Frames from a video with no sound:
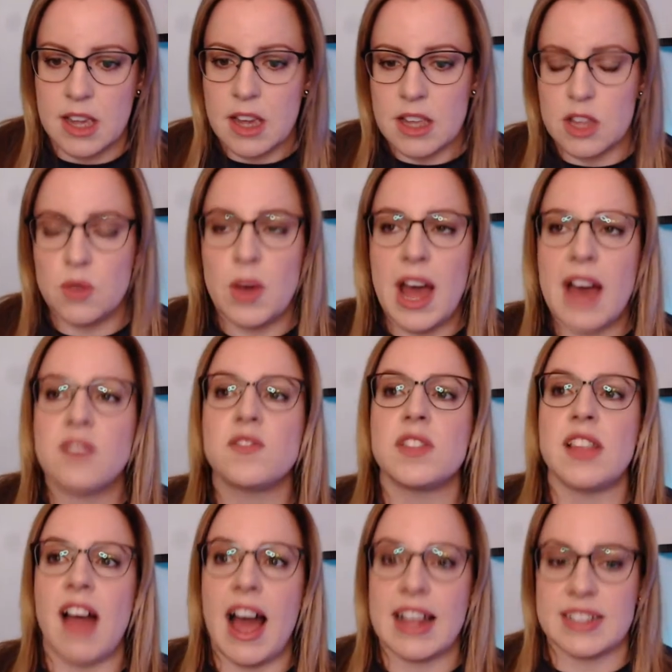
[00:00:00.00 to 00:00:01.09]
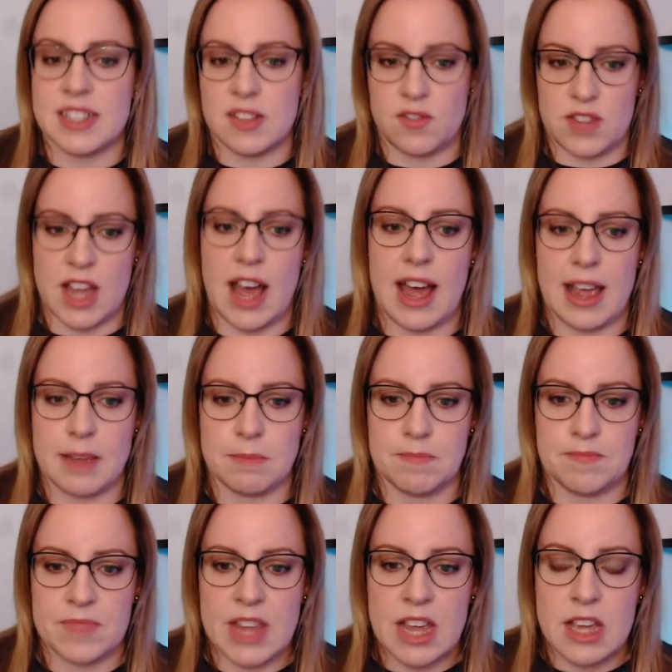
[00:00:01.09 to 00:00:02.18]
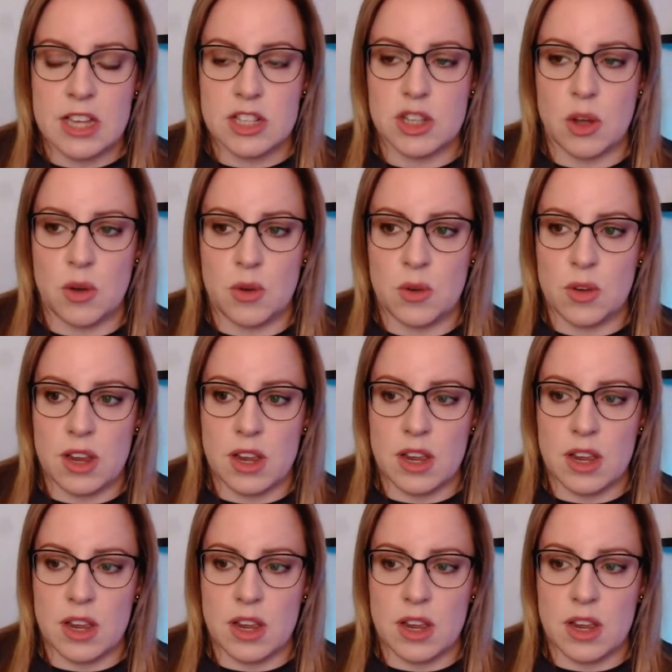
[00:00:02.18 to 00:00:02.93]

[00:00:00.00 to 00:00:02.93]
You have lots of time. So